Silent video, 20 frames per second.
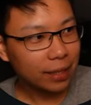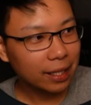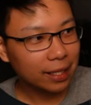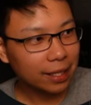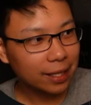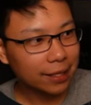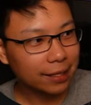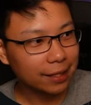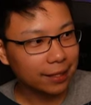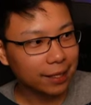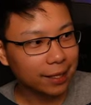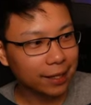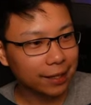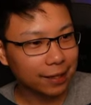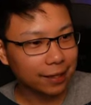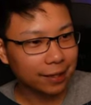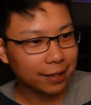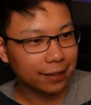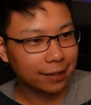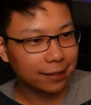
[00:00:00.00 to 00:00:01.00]
I did a
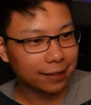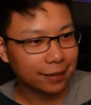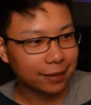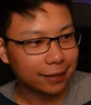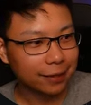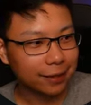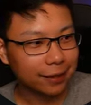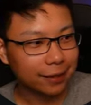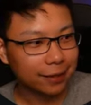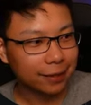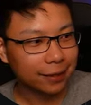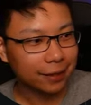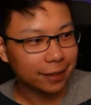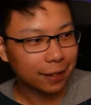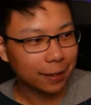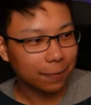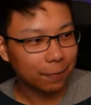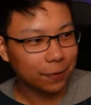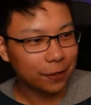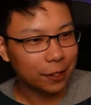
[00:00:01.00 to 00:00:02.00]
uh,
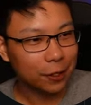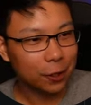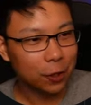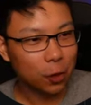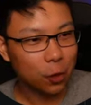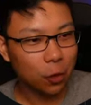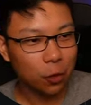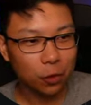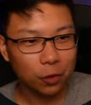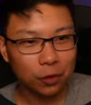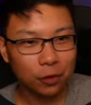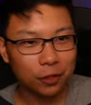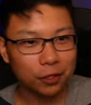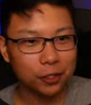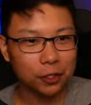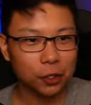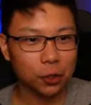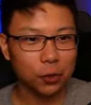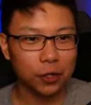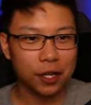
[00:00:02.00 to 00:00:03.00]
a video
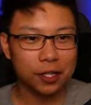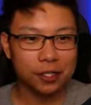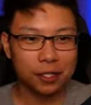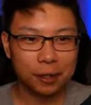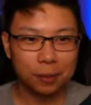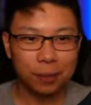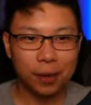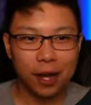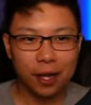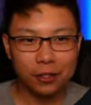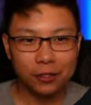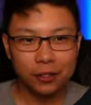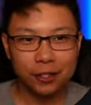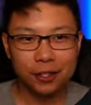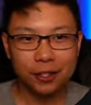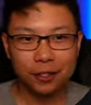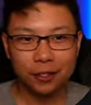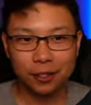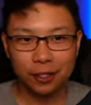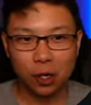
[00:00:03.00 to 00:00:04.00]
showcasing Podrick
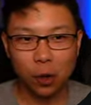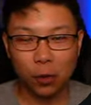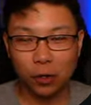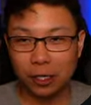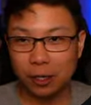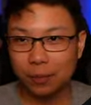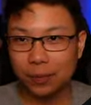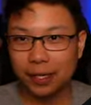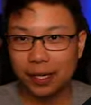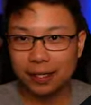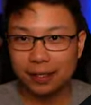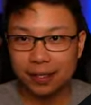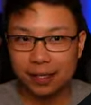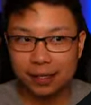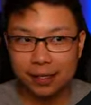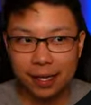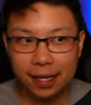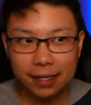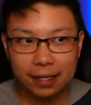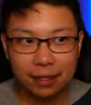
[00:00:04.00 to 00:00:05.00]
going up against the
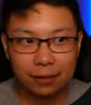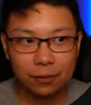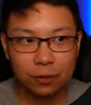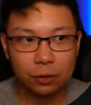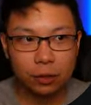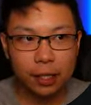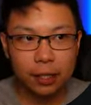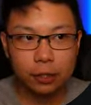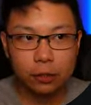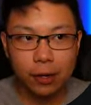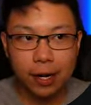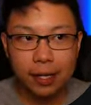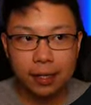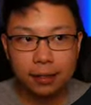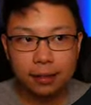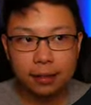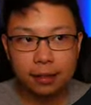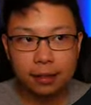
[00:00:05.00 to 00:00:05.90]
Sand Devil, and granted,